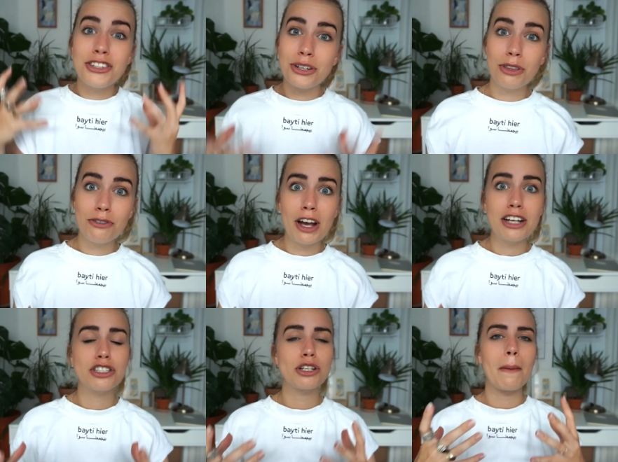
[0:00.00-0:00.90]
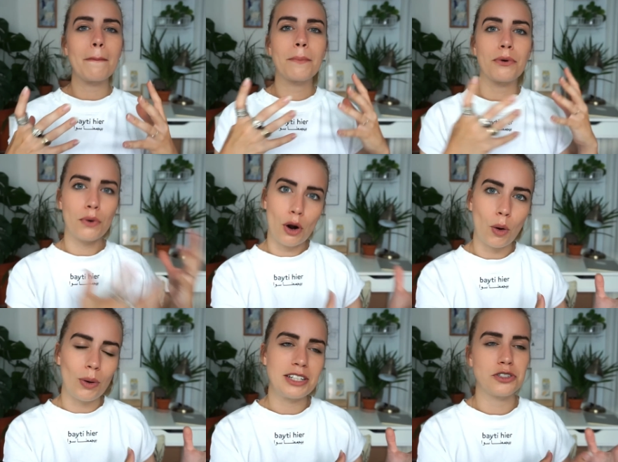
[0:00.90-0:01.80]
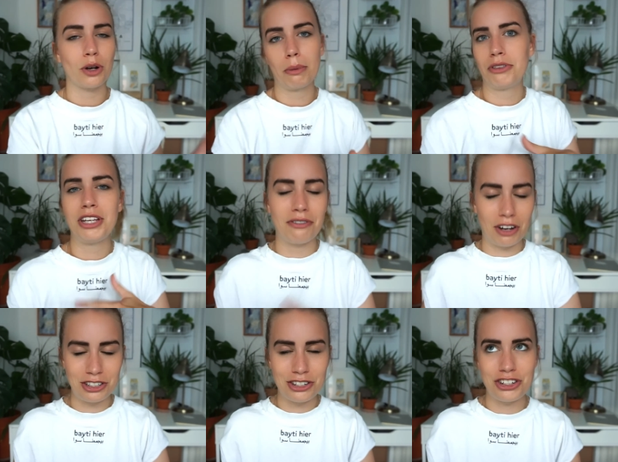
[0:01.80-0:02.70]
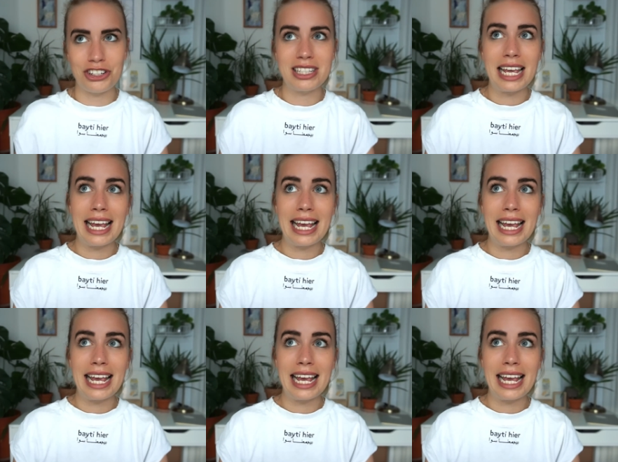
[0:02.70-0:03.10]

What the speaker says: So the first pro, let's talk about the advantages,